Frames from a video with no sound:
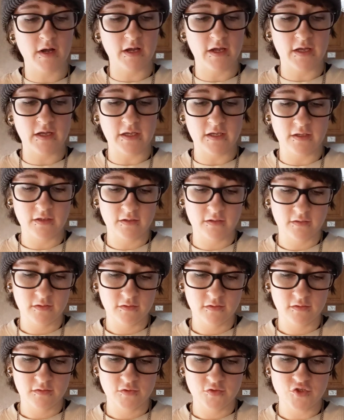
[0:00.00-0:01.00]
my
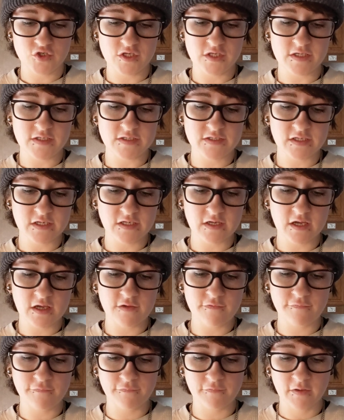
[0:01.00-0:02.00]
GEC
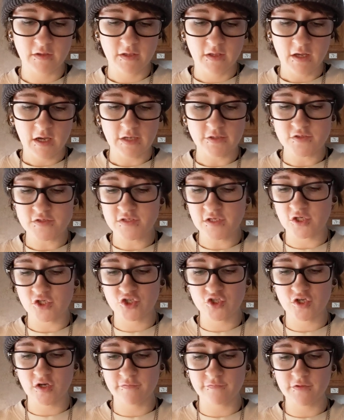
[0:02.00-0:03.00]
knife. I just like
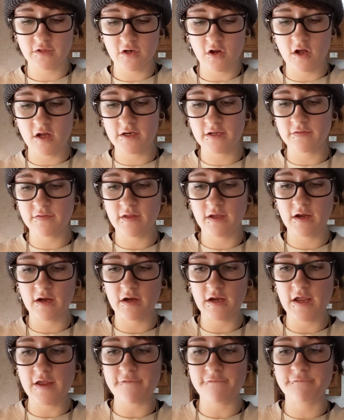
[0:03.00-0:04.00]
shoved it on in
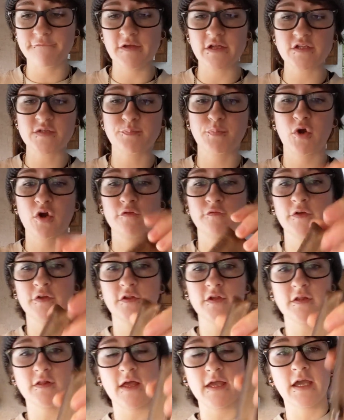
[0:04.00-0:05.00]
there. It fits
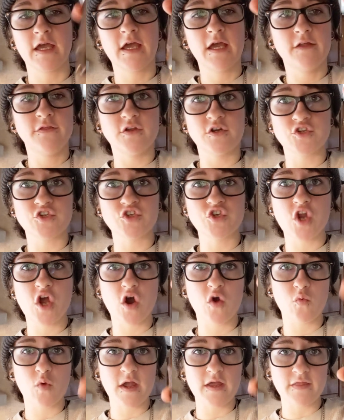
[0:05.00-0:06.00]
perfectly. Like there's
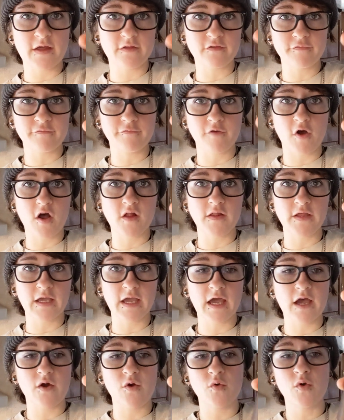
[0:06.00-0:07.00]
no way that's falling
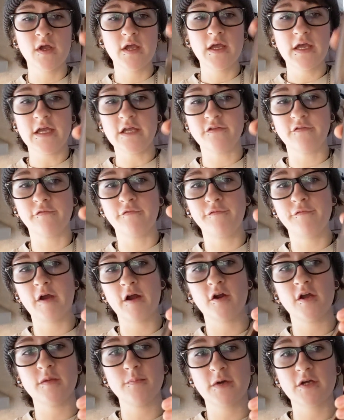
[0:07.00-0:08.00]
out. It's
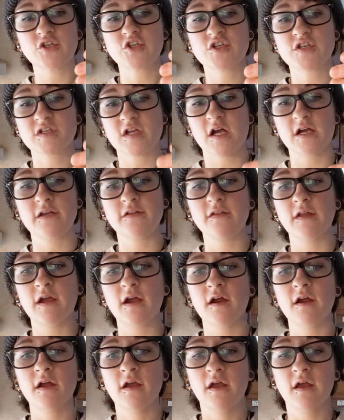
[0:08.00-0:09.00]
very much stuck in
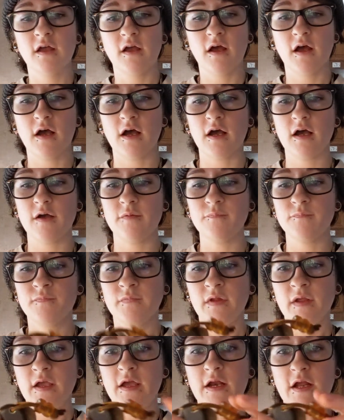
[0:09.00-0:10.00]
there. Um,
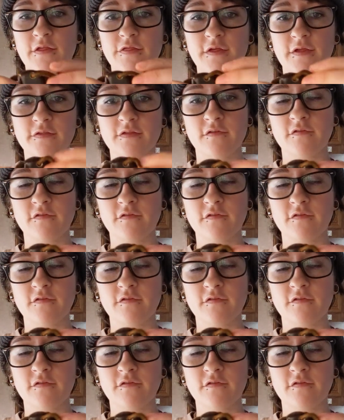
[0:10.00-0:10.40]
and I think